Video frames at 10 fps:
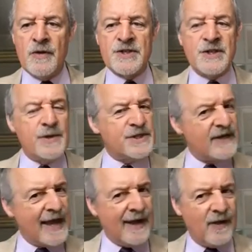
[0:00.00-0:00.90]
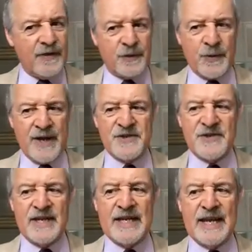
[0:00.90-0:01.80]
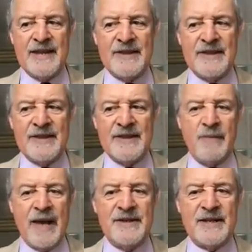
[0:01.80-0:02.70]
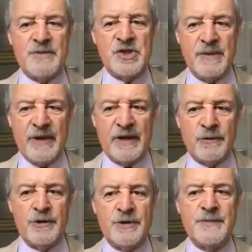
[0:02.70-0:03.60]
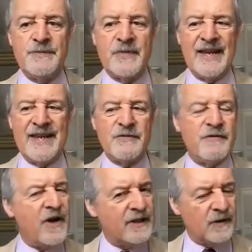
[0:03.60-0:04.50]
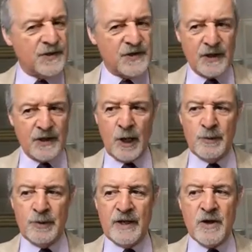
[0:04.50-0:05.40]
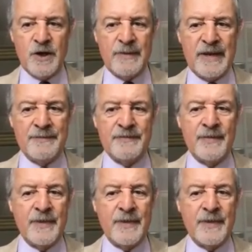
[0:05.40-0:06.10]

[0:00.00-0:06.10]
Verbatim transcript: The Suez Canal, the Red Sea, and the Bab el Mandeb shipping route is vital to the global economy.